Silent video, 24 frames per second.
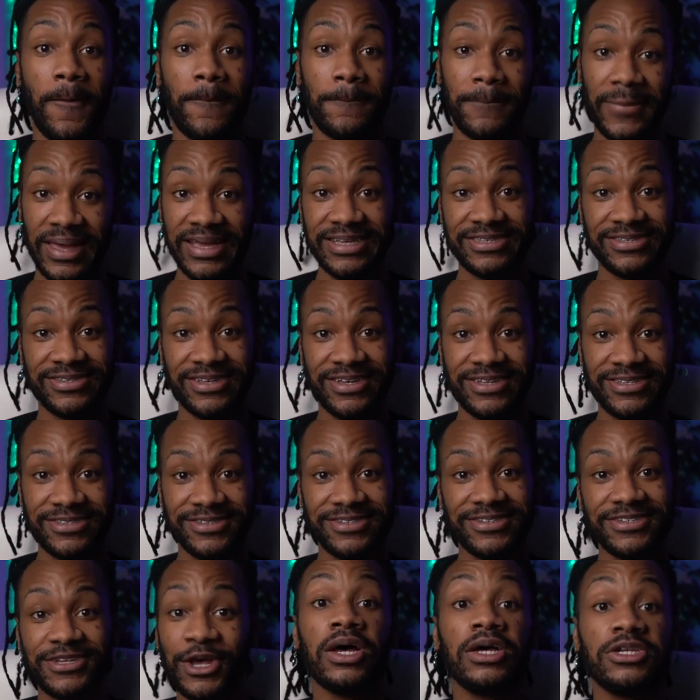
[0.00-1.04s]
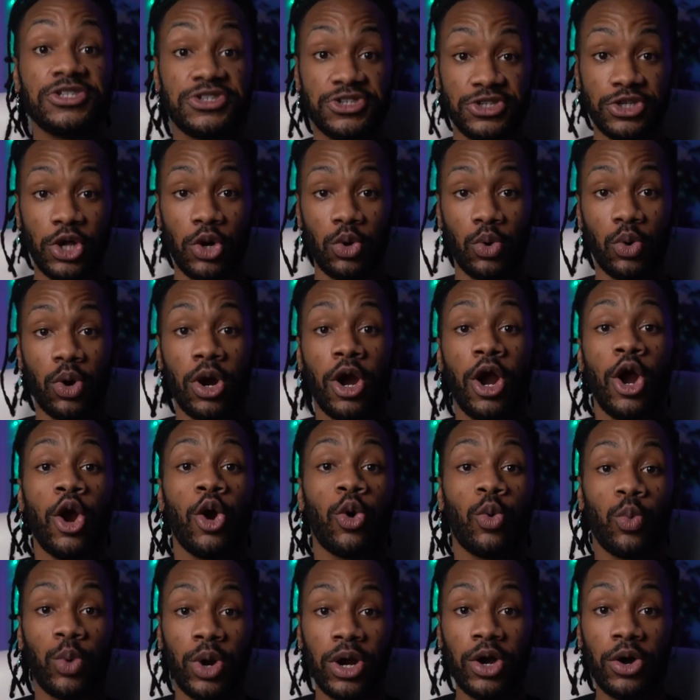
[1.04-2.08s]
Make sense? So
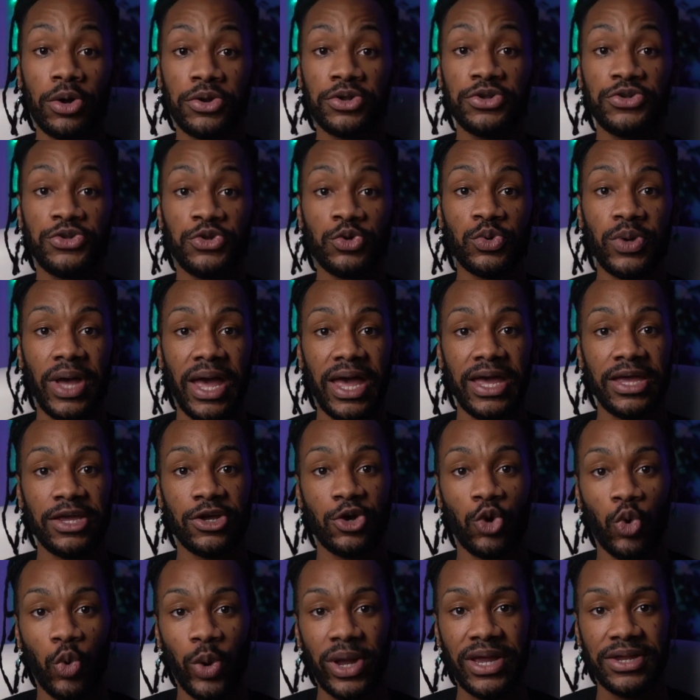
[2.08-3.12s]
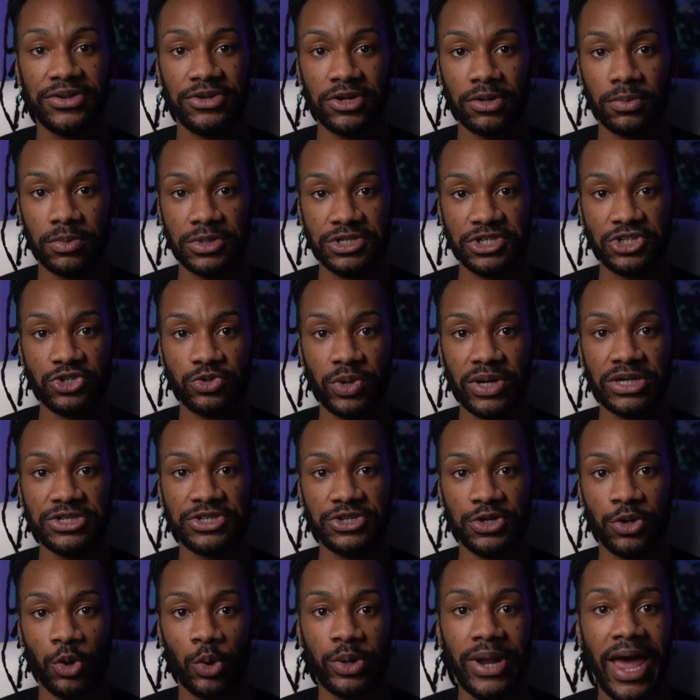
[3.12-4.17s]
we're gonna do a quick
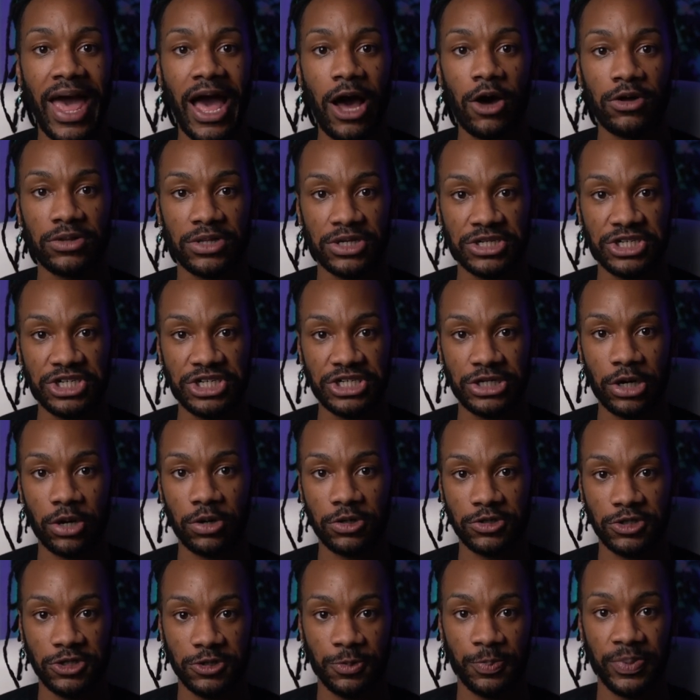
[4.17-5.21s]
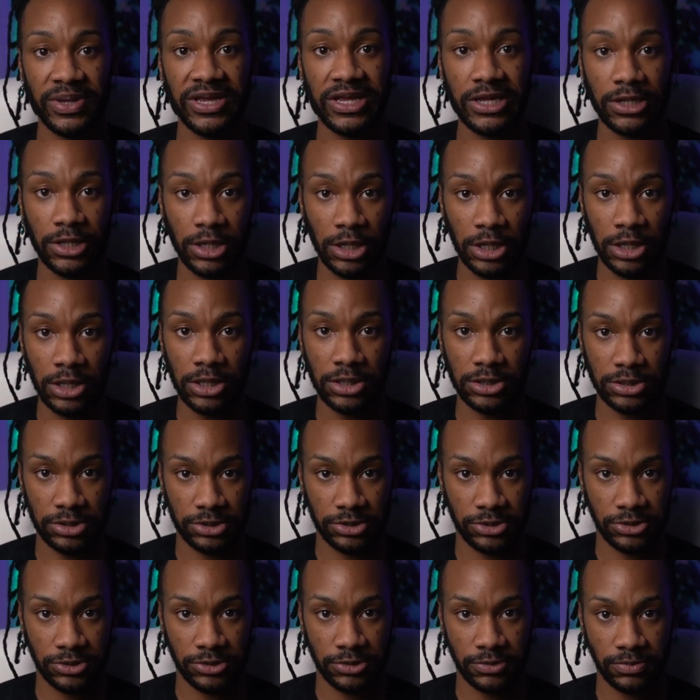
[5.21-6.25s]
demonstration on how the shutter speed
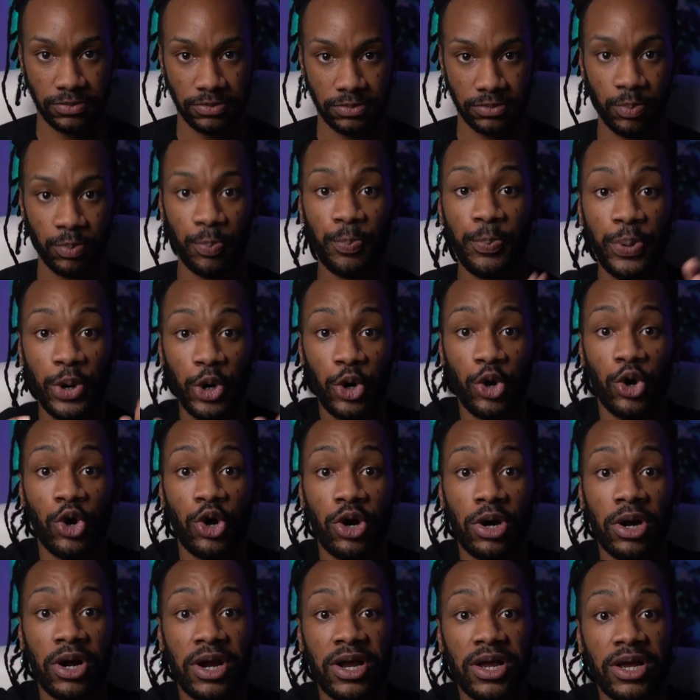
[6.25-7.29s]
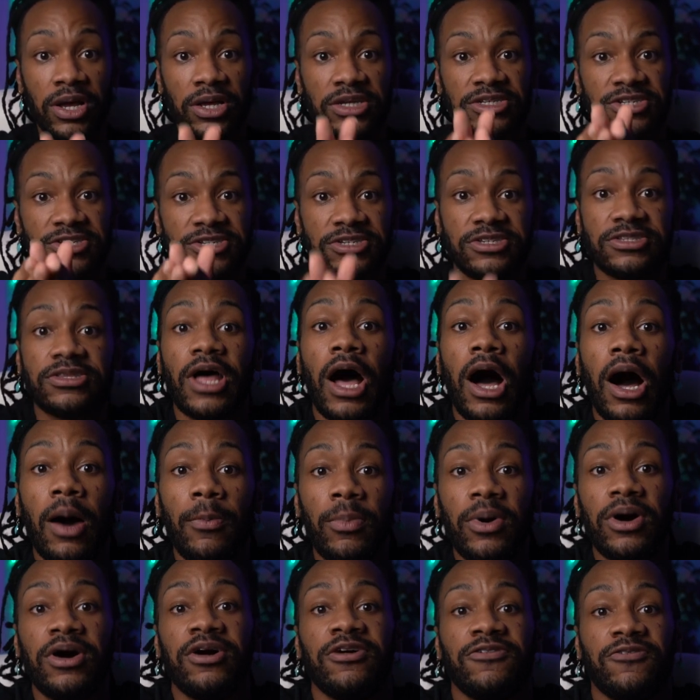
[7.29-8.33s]
looks per
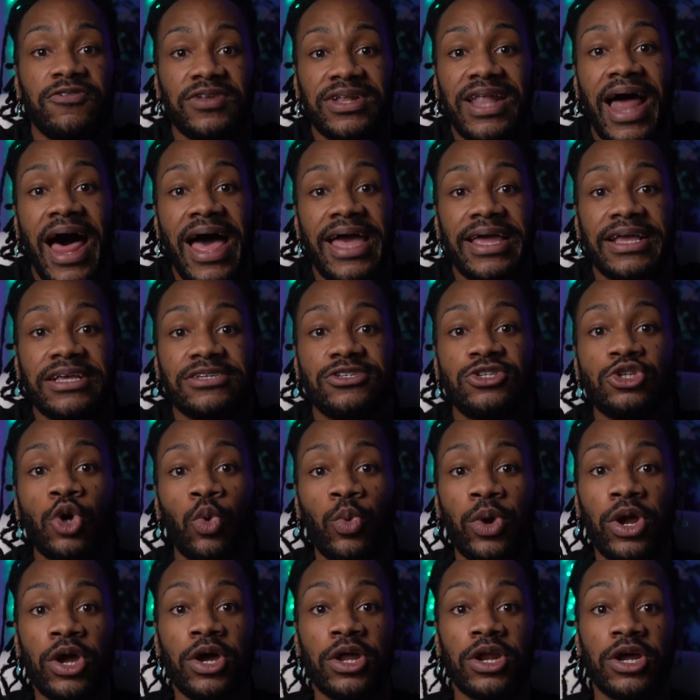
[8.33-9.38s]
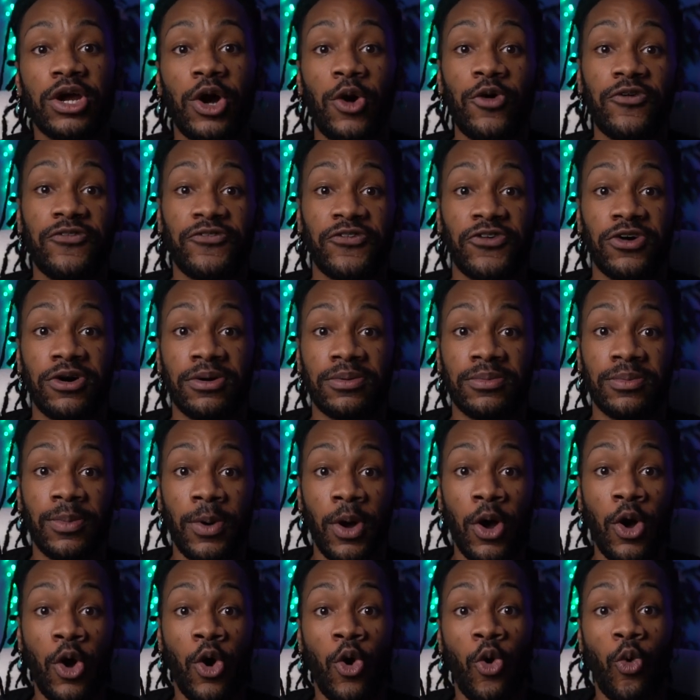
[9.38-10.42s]
stop of light. So we're gonna go from
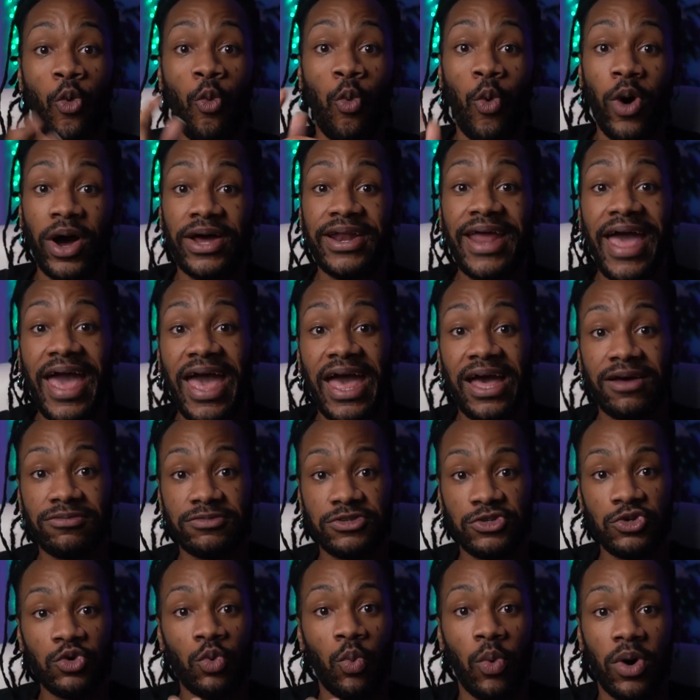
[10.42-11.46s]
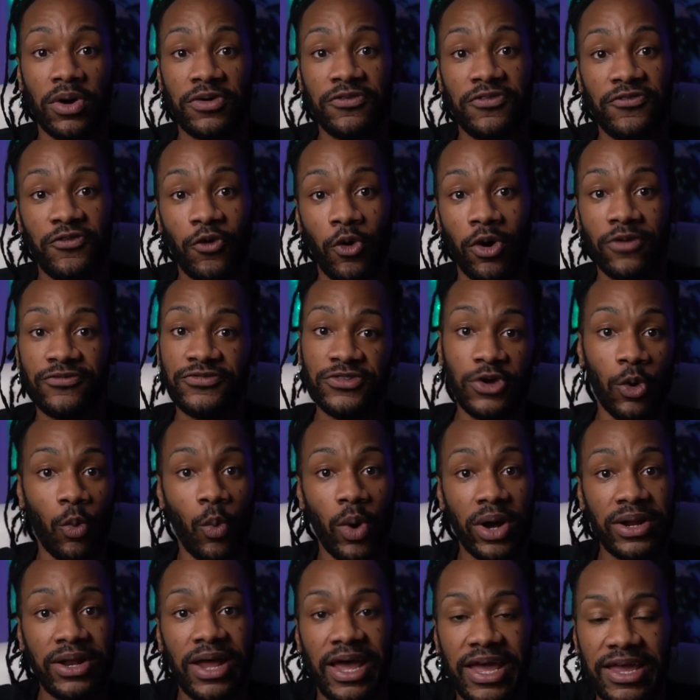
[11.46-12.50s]
1/2 to 1/4 to
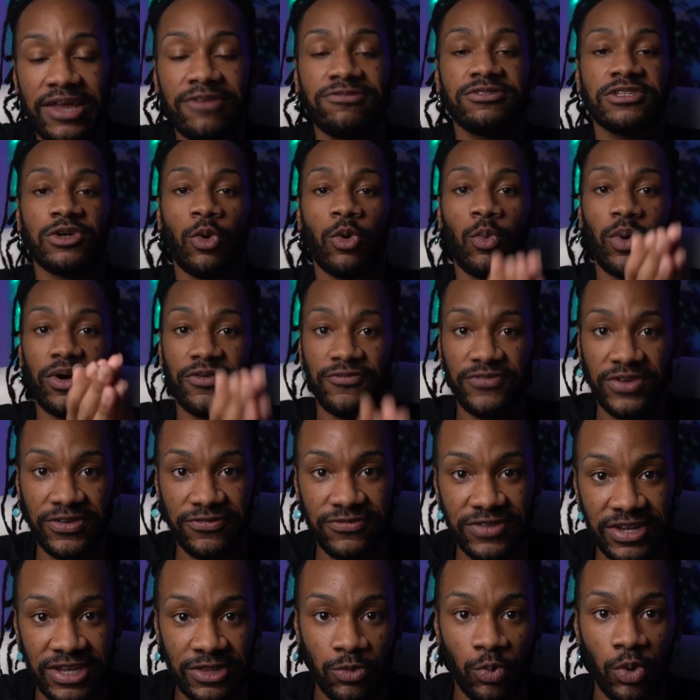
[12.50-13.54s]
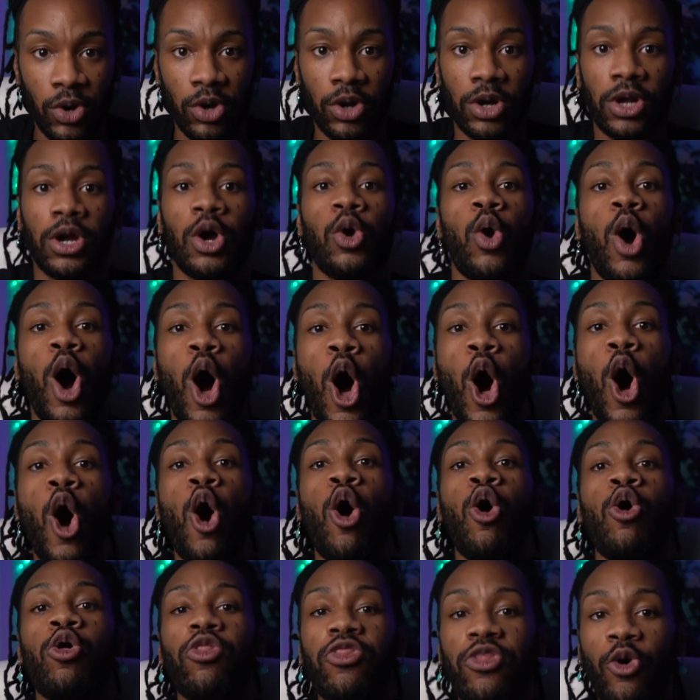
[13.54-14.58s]
1/8 to 1/15. We're gonna go
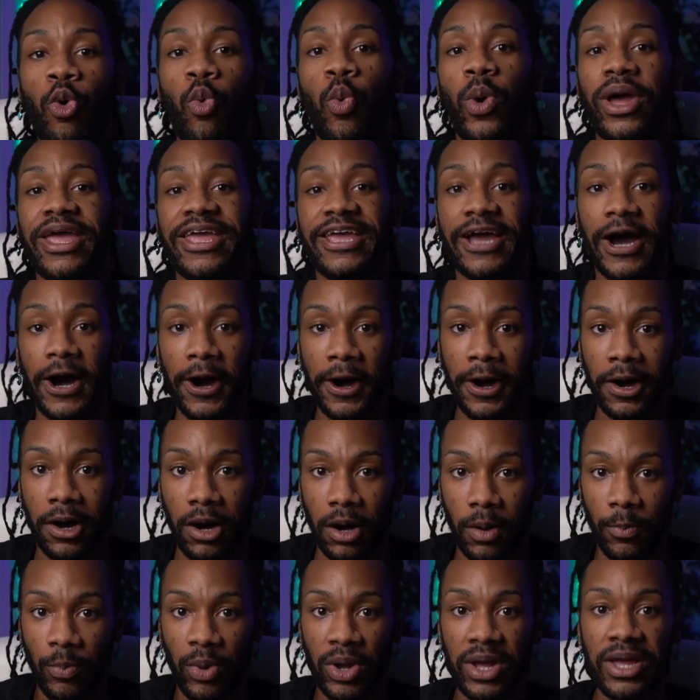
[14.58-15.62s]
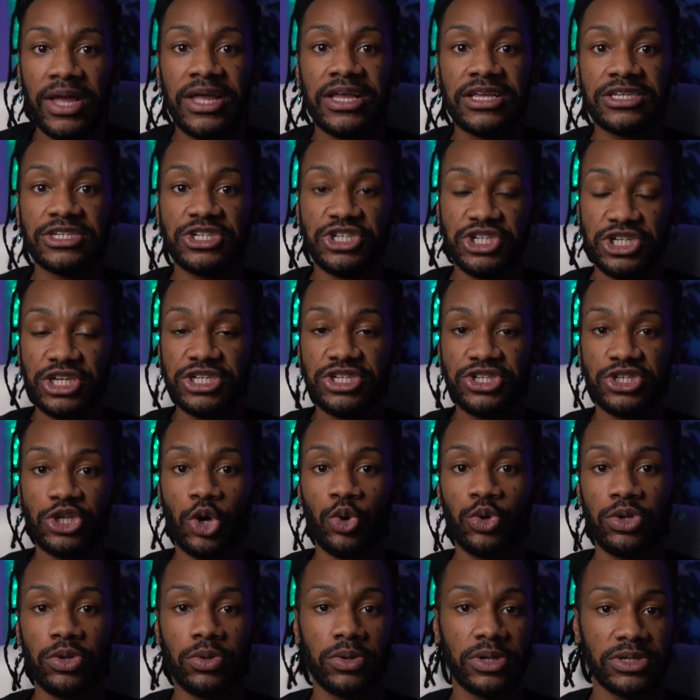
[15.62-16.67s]
all the way up just so
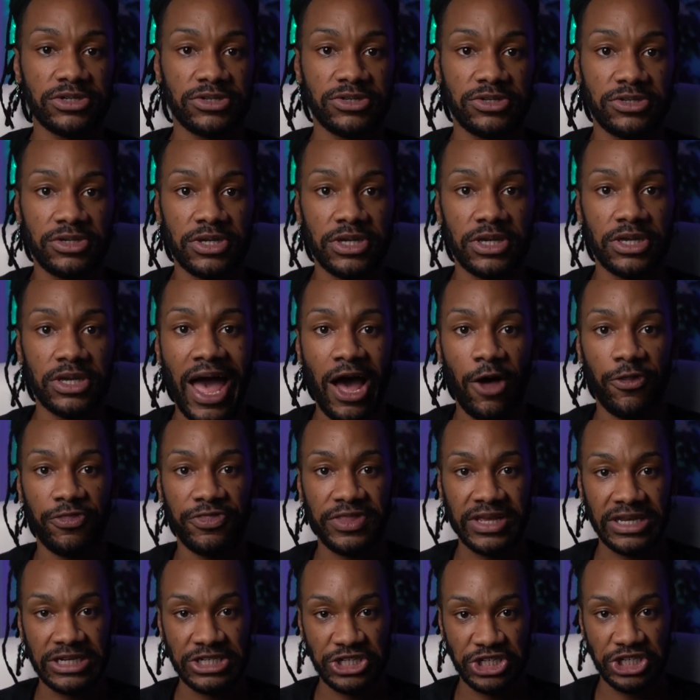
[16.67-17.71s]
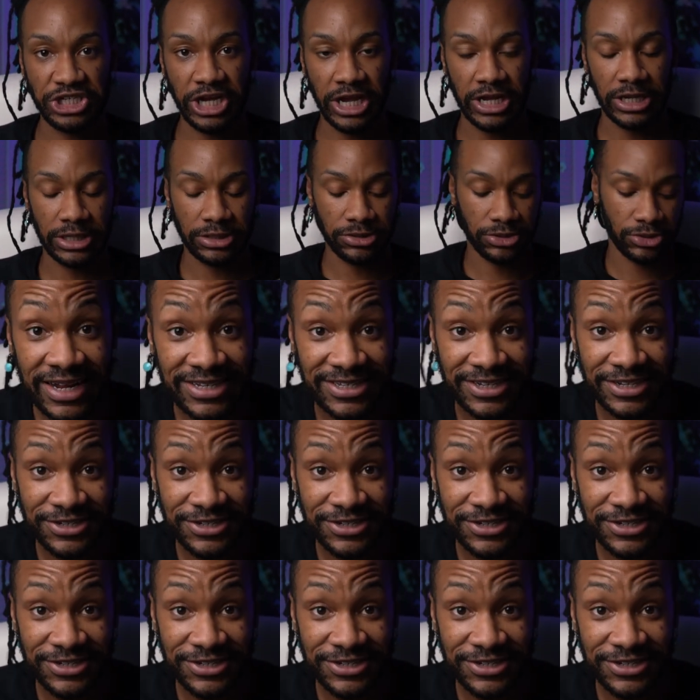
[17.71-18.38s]
you can see how things change. Let's